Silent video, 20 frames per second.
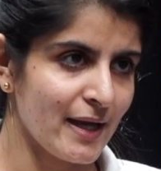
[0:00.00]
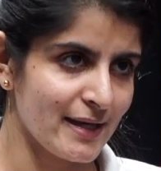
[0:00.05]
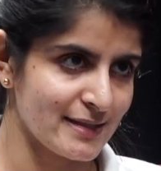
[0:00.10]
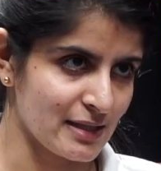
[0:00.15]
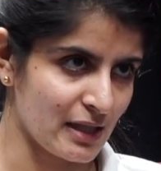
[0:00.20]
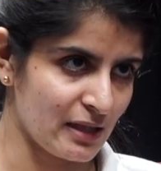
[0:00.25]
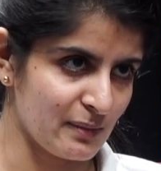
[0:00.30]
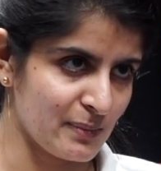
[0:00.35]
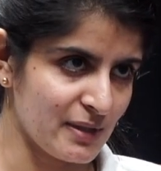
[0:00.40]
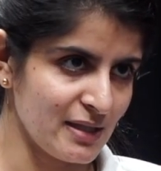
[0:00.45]

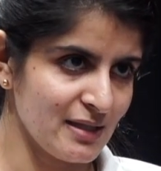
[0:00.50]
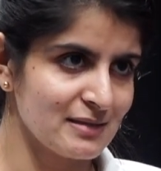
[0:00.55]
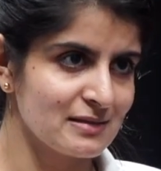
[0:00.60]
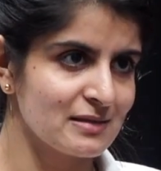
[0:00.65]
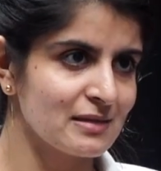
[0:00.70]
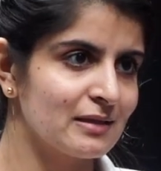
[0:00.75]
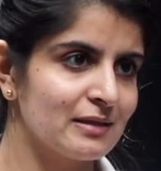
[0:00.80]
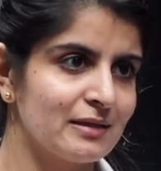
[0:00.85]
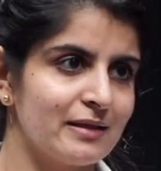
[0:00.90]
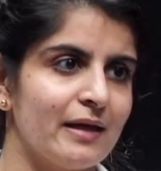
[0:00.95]

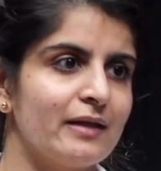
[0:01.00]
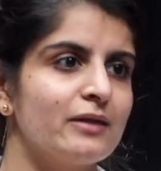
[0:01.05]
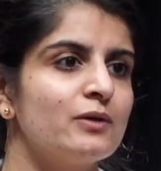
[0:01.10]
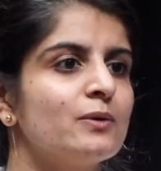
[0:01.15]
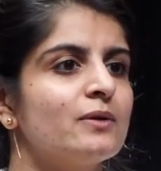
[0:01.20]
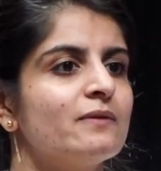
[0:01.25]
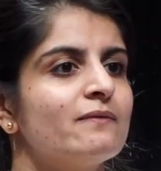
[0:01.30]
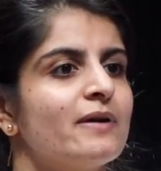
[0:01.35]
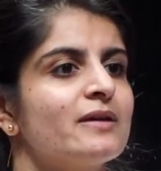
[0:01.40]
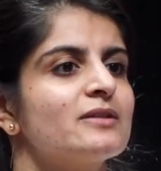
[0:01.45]
SIPs than
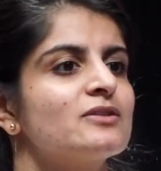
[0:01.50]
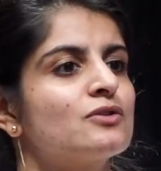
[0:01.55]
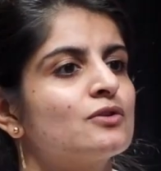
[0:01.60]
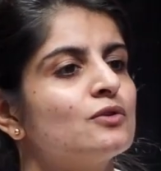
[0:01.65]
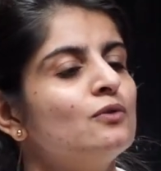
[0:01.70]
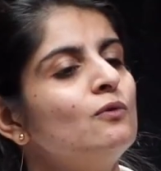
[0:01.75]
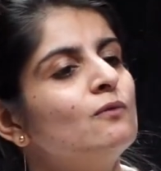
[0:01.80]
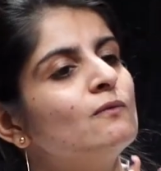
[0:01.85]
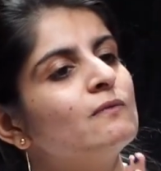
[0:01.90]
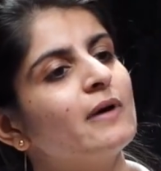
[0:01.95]
you invest
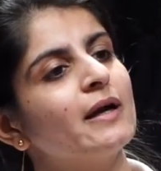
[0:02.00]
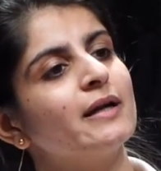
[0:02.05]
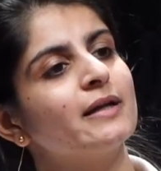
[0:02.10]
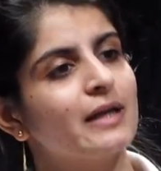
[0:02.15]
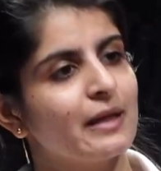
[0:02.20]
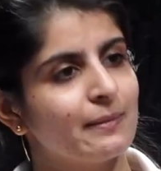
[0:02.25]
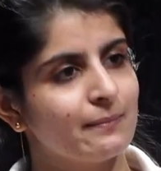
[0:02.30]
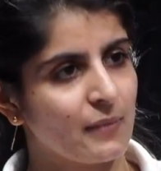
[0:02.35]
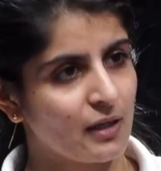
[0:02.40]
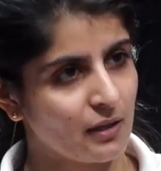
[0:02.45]
through
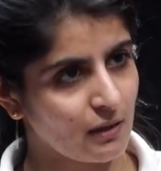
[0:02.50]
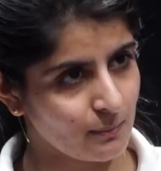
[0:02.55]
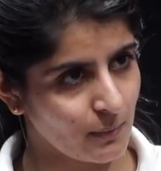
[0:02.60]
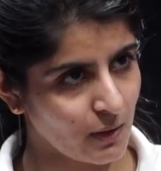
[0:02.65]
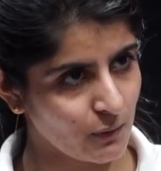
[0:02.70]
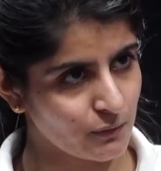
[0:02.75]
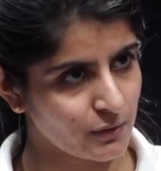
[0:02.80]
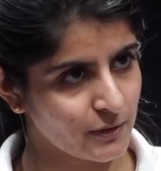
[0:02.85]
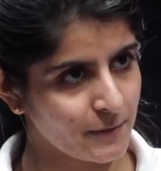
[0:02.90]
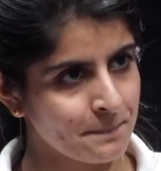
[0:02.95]
one-time
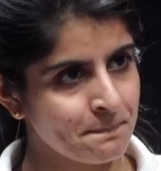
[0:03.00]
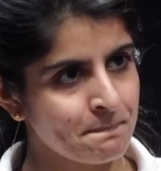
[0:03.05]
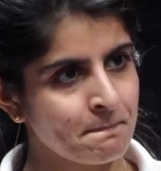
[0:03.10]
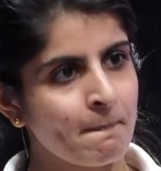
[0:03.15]
amount.